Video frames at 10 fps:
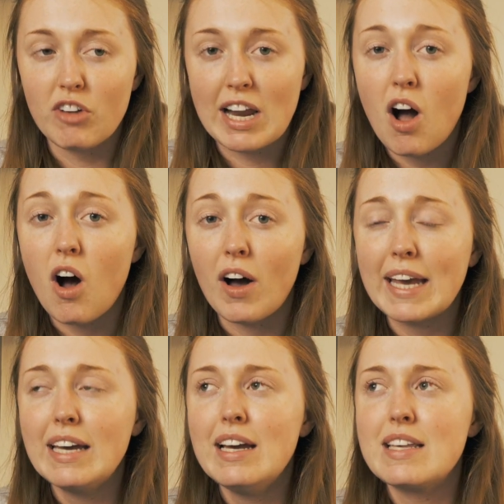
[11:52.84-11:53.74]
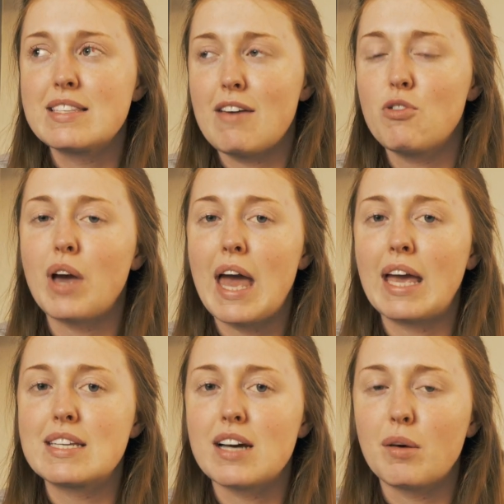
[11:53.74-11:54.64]
really high. So if you're
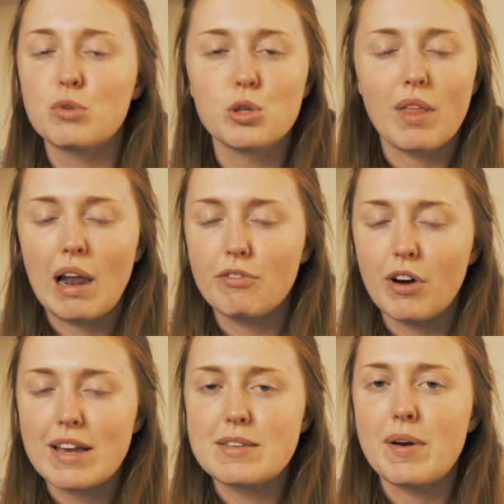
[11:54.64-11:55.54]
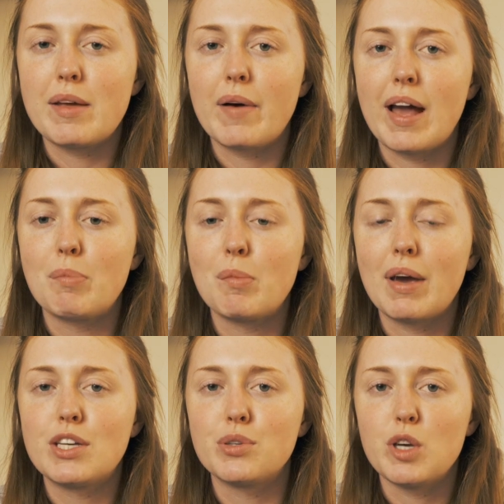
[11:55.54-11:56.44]
getting it done, I'm sure they'll advise you anyway, but
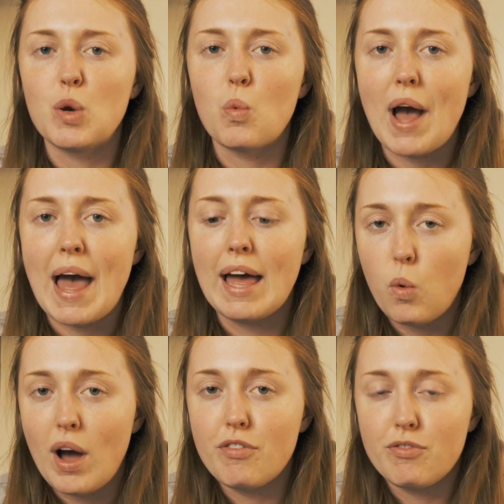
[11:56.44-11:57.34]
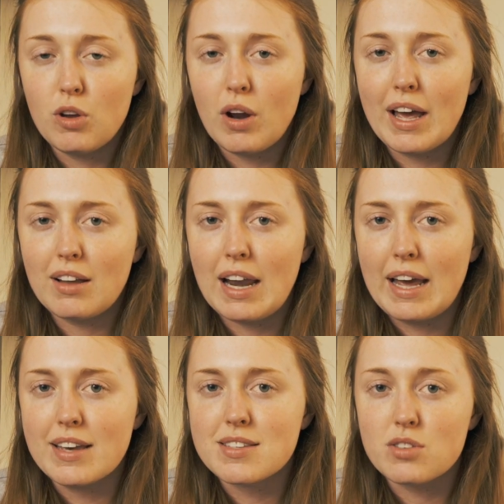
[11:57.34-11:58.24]
make sure you wear quite a few like
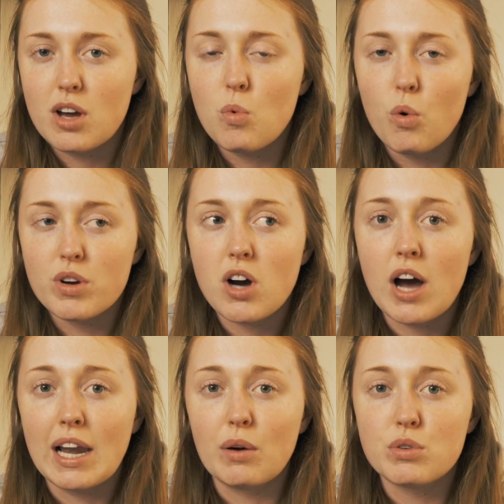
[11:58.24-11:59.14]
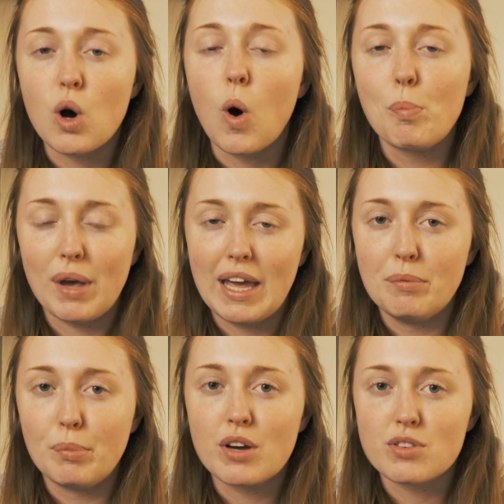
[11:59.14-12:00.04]
layers, because I wore a tiny little top
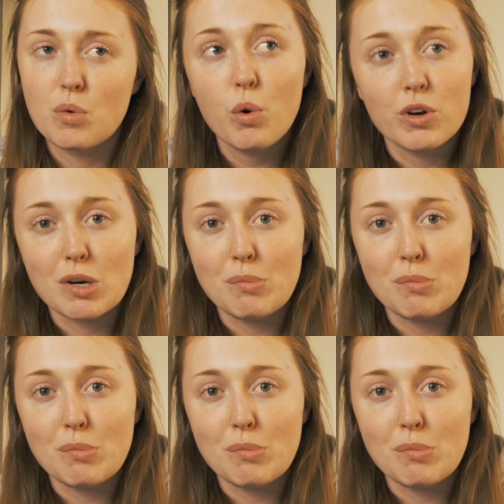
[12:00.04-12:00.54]
in because I wore a